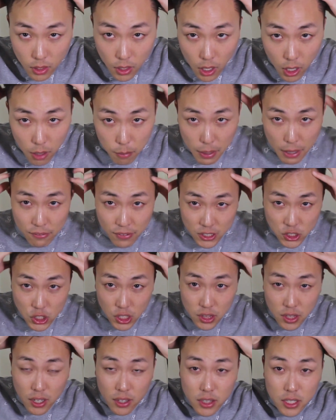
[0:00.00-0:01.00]
I've
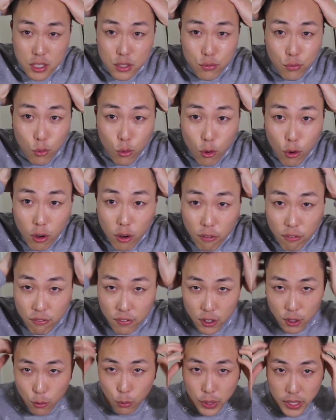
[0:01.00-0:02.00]
actually done this for a
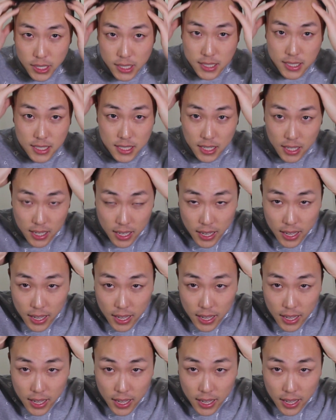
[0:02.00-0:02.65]
few weeks,